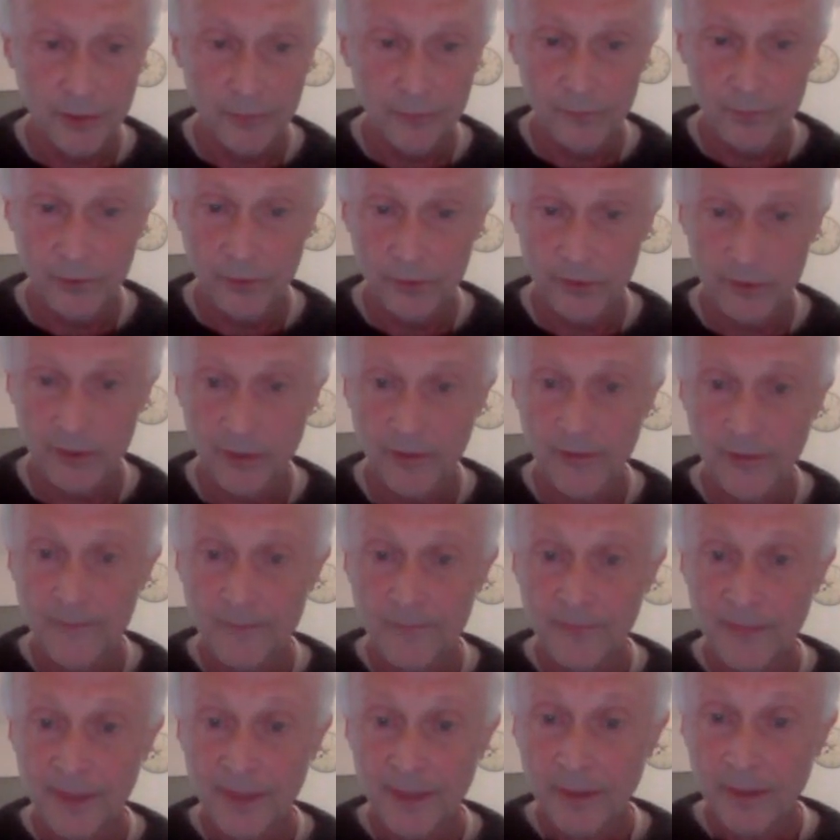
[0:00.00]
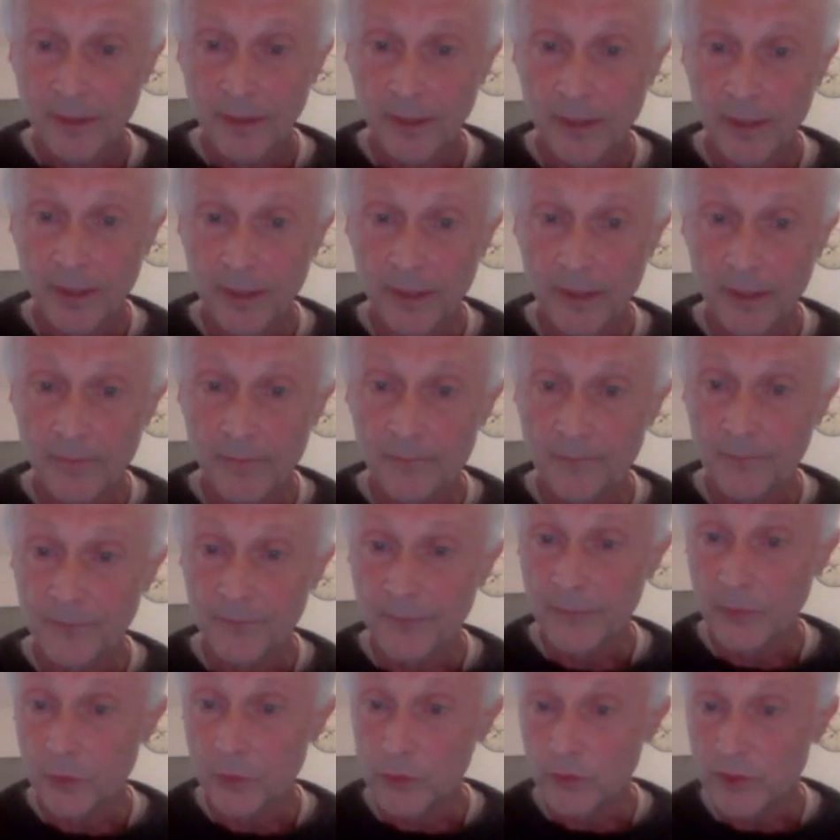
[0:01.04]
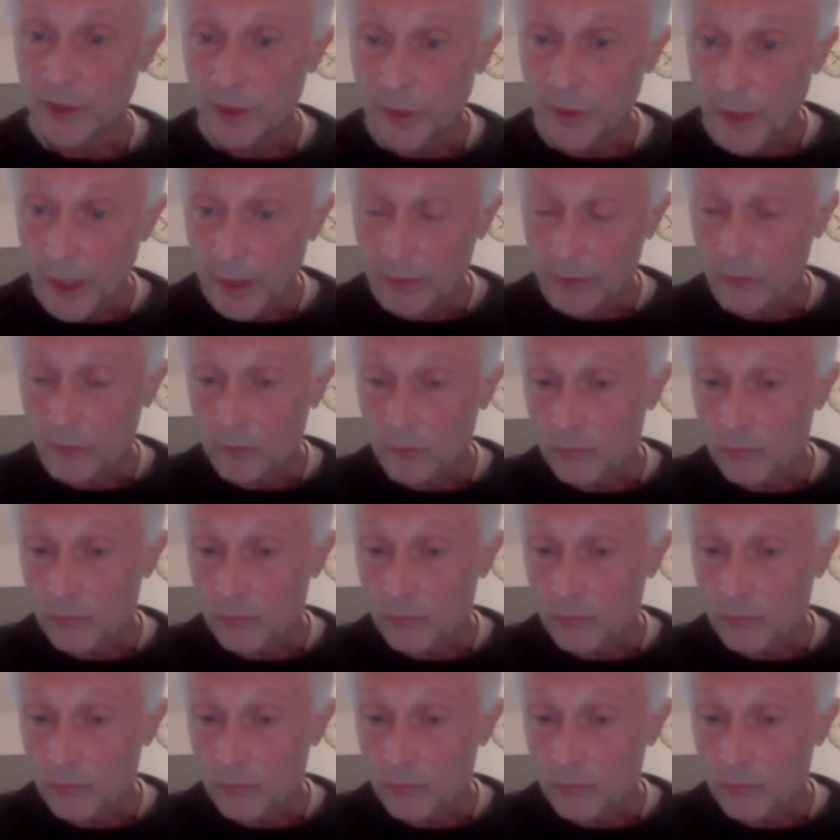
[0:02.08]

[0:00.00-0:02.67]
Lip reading: of course. You see that